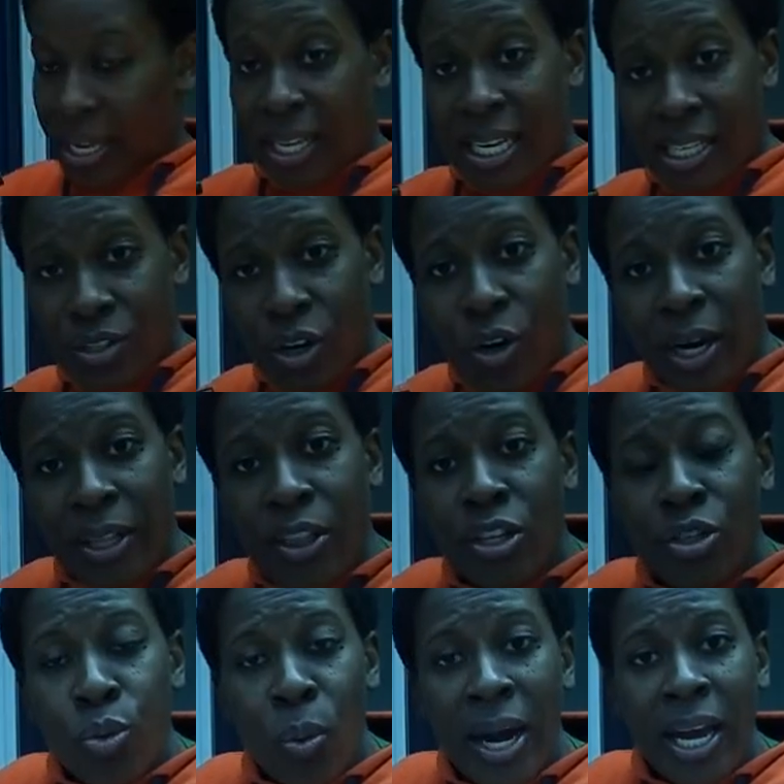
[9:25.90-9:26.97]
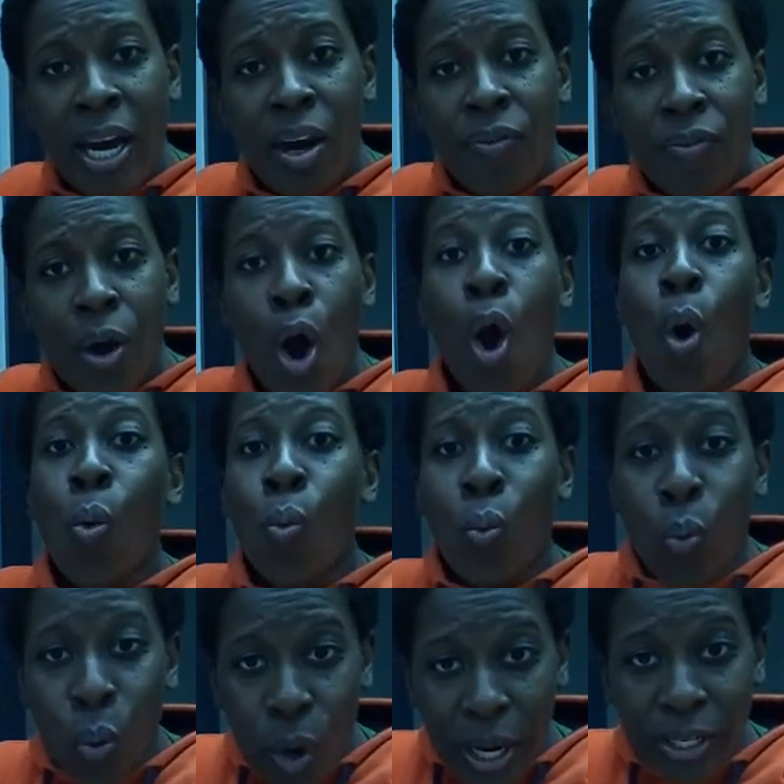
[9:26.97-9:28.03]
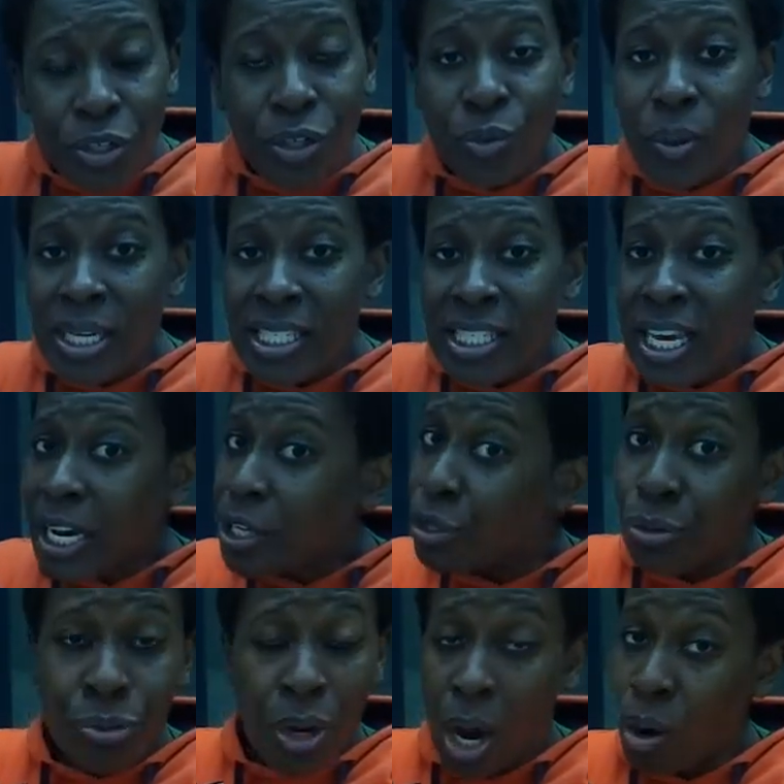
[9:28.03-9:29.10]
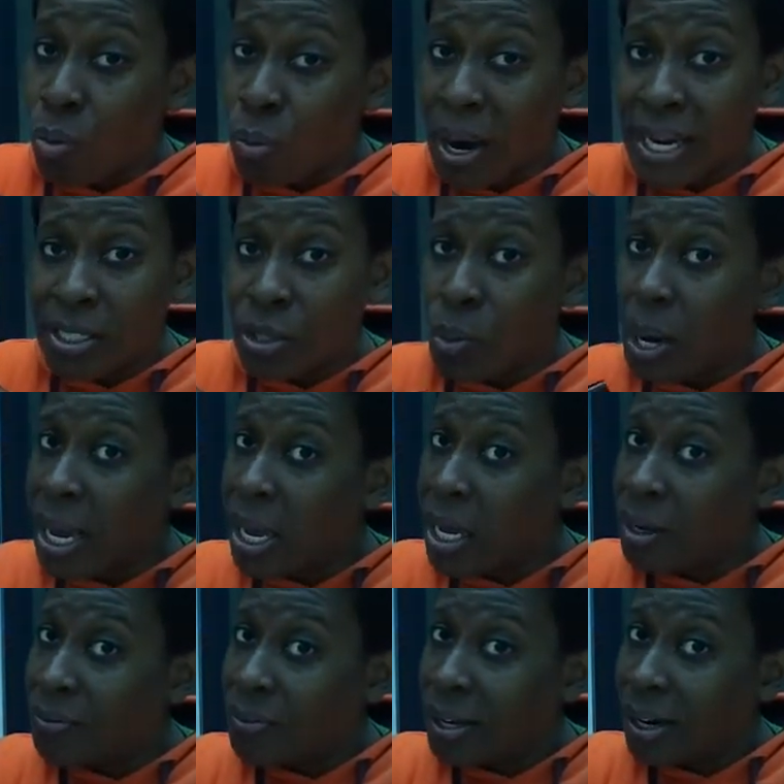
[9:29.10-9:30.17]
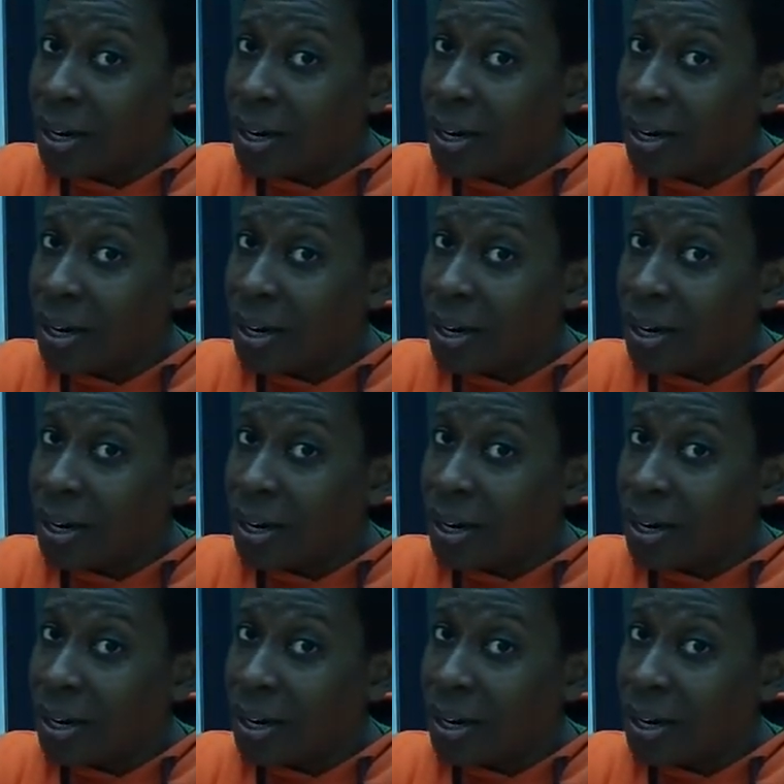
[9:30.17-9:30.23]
It's on the 12. What do we say? You don't write 12.